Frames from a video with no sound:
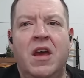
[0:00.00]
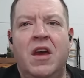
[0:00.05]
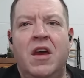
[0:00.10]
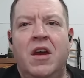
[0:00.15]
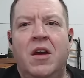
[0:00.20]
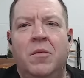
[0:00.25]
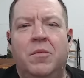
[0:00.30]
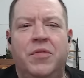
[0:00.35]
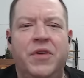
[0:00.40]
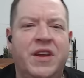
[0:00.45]

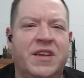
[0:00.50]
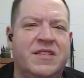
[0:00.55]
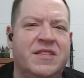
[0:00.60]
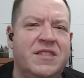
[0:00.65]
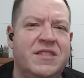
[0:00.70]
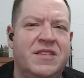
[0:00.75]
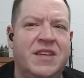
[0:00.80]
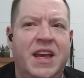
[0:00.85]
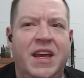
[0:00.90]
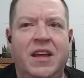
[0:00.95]
BRICS
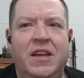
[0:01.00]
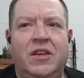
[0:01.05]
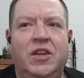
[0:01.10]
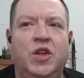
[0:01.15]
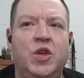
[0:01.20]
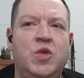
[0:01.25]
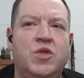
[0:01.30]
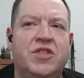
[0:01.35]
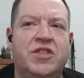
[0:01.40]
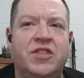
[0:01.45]
is a
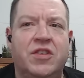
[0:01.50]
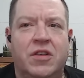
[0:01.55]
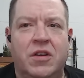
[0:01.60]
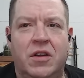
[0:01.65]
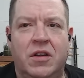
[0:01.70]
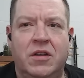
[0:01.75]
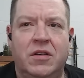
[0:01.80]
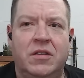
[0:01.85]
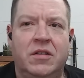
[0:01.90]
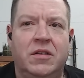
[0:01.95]
looser
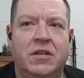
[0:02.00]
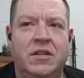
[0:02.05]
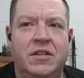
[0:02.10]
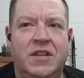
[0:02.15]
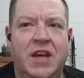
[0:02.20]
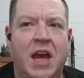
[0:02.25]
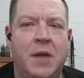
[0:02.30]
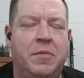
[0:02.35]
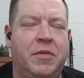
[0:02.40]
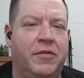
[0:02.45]

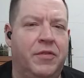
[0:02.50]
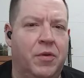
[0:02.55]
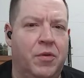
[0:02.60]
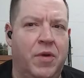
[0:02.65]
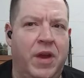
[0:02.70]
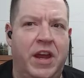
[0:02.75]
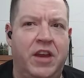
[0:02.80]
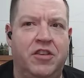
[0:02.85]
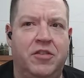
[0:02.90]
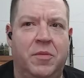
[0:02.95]
type of
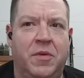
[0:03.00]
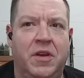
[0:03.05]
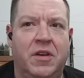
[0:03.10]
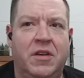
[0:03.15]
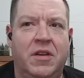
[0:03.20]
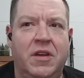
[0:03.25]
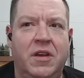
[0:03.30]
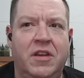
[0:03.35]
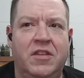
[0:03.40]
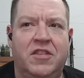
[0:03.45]
arrangement.
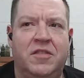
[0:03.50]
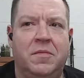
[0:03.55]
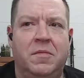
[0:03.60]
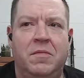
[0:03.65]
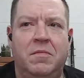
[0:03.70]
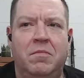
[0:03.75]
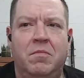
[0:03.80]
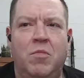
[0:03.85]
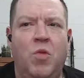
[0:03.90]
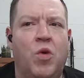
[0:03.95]
It's
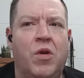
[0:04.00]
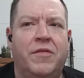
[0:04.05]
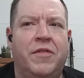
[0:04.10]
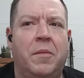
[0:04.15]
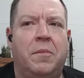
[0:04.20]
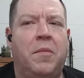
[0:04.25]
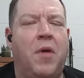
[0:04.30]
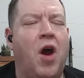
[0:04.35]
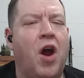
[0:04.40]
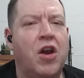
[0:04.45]
more of a
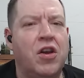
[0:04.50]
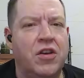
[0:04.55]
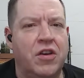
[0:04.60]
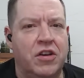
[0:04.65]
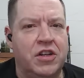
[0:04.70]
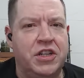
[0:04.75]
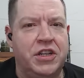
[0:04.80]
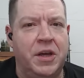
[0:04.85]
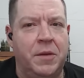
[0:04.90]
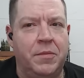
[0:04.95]

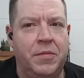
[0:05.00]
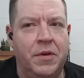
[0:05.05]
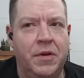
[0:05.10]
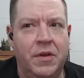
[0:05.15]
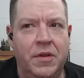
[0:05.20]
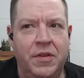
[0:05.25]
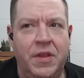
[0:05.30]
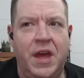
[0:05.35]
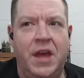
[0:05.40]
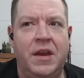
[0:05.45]
partnership
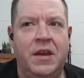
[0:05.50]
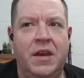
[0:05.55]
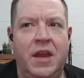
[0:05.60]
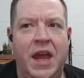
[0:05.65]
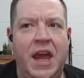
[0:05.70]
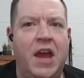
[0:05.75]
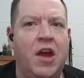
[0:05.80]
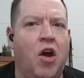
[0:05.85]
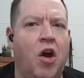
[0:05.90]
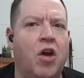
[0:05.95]
than
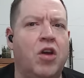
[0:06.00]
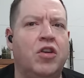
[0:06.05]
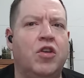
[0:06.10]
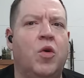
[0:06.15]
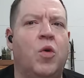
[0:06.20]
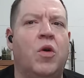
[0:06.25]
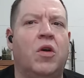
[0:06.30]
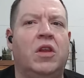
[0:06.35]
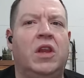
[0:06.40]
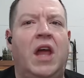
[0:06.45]
a
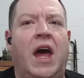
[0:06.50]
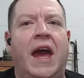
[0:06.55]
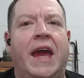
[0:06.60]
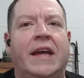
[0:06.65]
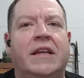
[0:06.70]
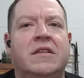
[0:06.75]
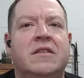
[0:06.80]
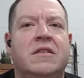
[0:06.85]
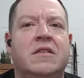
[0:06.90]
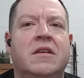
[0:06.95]
hardcore
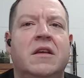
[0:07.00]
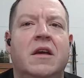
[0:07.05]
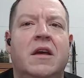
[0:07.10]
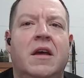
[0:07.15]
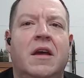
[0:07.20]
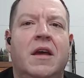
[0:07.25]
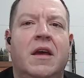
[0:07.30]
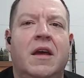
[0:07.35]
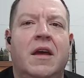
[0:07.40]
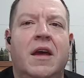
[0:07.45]
alliance.
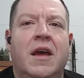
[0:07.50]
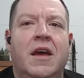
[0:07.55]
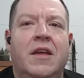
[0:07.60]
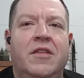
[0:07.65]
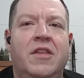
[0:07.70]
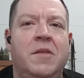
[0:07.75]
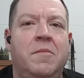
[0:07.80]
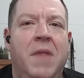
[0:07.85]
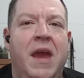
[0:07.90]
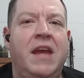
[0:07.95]

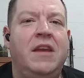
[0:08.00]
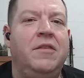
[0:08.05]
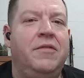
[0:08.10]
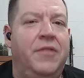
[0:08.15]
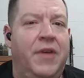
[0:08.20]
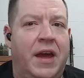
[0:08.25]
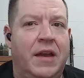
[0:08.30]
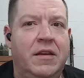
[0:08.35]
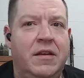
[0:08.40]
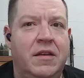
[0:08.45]
The main
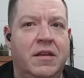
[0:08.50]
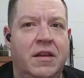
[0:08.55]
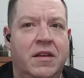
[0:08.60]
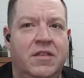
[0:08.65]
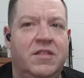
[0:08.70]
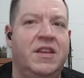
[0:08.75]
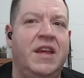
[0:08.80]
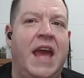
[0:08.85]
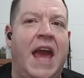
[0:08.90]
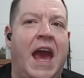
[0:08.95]
event is
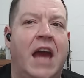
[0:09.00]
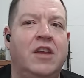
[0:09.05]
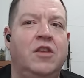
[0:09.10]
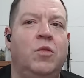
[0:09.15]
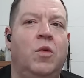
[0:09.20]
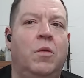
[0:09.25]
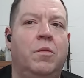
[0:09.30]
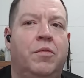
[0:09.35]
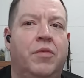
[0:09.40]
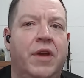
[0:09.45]
the
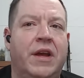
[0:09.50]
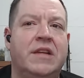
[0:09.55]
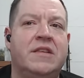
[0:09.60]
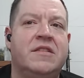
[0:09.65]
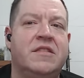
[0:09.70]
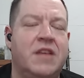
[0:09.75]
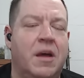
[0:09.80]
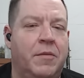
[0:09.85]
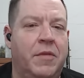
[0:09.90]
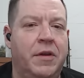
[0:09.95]
annual BRICS
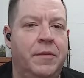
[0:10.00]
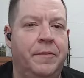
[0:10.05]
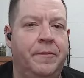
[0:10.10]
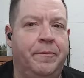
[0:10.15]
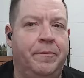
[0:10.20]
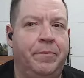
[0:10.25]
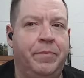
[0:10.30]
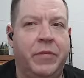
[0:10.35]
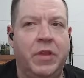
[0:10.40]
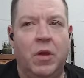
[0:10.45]
Summit,
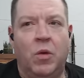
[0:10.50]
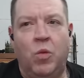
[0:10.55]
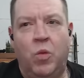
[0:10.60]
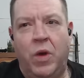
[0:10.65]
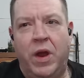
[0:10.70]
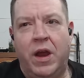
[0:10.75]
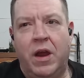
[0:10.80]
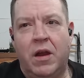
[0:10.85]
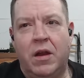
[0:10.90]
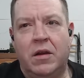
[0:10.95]

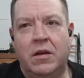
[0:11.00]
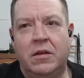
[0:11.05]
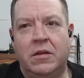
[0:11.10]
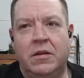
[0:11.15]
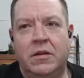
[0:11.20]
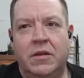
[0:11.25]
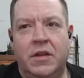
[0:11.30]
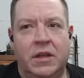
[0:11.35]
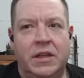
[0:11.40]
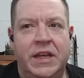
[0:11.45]
where
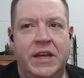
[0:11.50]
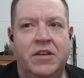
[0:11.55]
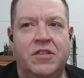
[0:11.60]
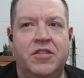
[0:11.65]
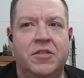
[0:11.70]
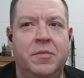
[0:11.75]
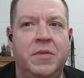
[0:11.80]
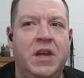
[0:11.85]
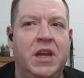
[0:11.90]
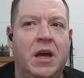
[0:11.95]
the leaders
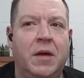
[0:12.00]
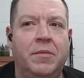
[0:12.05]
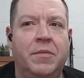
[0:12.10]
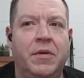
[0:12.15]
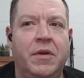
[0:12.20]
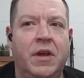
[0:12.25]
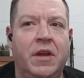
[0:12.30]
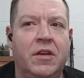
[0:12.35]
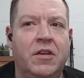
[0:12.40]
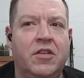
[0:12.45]
meet up
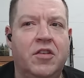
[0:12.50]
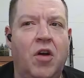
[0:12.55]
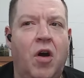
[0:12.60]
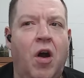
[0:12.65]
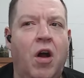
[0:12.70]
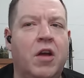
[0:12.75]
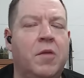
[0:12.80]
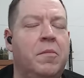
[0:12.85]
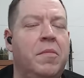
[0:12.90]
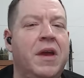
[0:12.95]
and
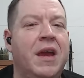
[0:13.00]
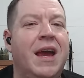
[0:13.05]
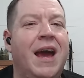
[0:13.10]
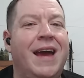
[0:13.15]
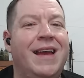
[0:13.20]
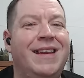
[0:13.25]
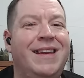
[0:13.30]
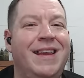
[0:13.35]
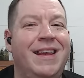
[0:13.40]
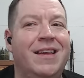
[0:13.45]
talk big
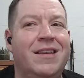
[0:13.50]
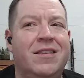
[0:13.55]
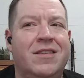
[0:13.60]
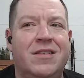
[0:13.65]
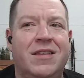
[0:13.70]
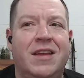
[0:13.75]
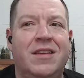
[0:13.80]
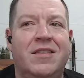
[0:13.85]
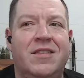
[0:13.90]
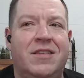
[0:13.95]
ideas
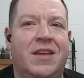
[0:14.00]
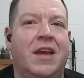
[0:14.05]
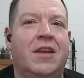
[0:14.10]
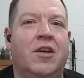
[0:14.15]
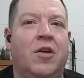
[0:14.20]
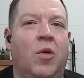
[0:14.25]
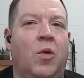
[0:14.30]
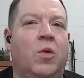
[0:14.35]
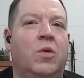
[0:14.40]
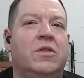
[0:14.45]
and set
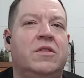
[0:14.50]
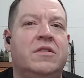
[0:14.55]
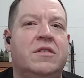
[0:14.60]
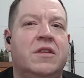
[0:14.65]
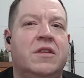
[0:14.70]
goals.